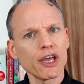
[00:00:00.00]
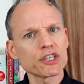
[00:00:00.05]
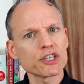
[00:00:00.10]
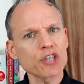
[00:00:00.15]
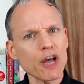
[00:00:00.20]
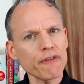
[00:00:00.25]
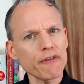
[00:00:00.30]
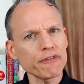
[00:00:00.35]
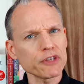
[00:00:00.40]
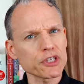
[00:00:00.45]
is
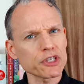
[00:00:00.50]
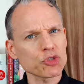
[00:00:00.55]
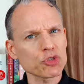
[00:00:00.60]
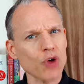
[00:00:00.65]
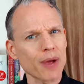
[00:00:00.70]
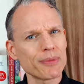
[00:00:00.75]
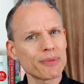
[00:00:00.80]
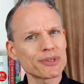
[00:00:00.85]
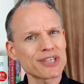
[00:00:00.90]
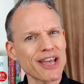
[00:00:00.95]
often
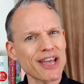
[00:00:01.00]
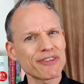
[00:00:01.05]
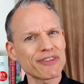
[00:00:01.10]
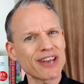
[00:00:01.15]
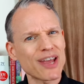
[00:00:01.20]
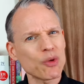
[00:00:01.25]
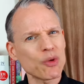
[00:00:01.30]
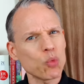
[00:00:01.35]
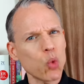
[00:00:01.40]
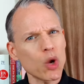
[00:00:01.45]
described as having
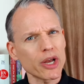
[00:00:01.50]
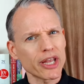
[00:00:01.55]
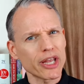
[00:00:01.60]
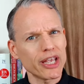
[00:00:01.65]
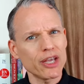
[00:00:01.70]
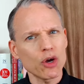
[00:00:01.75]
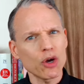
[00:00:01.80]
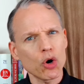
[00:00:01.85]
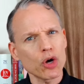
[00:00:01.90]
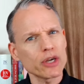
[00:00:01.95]
a woody
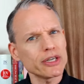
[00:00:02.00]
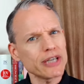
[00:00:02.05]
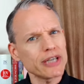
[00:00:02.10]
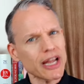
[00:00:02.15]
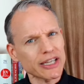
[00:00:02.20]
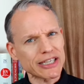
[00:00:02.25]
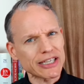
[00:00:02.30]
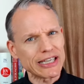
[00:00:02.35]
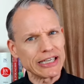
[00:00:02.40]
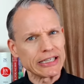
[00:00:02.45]
or
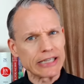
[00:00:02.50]
nutty